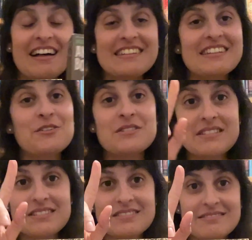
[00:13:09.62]
That
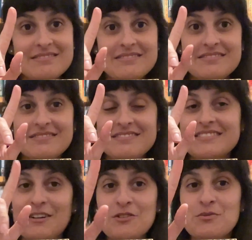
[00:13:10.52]
was
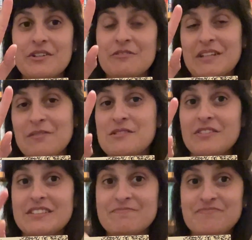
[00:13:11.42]
weird, but that was
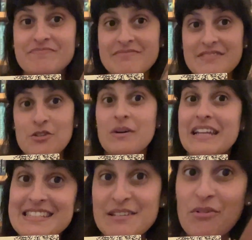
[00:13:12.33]
fun. So
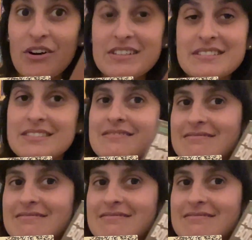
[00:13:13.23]
Anansi Boys.